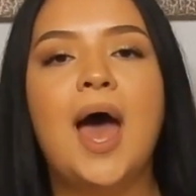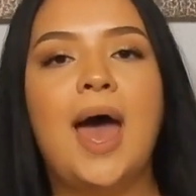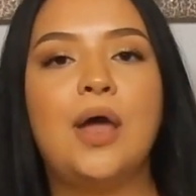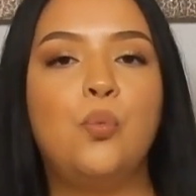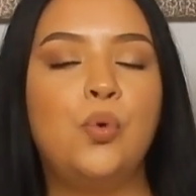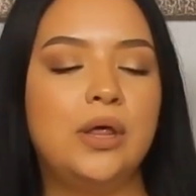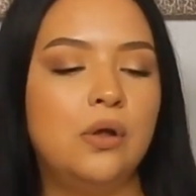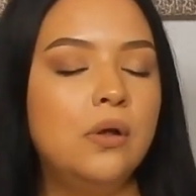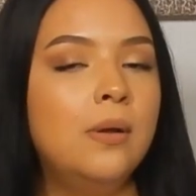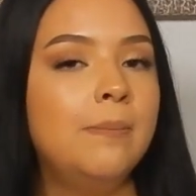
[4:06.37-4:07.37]
I
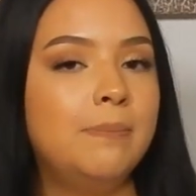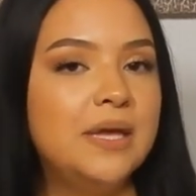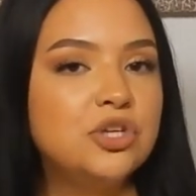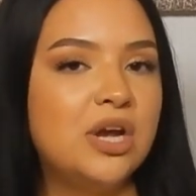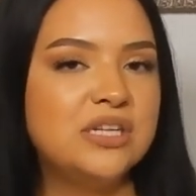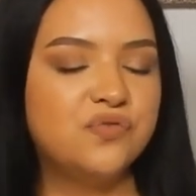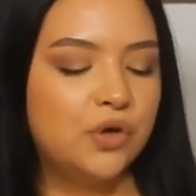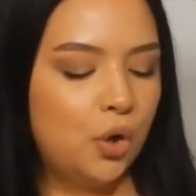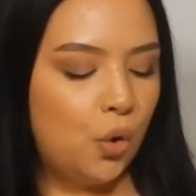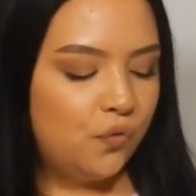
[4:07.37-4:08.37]
will be
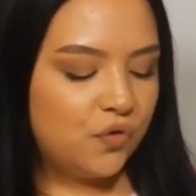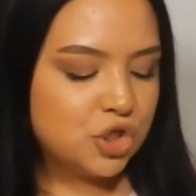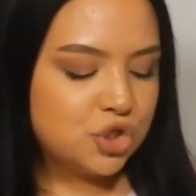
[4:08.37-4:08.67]
transferring over,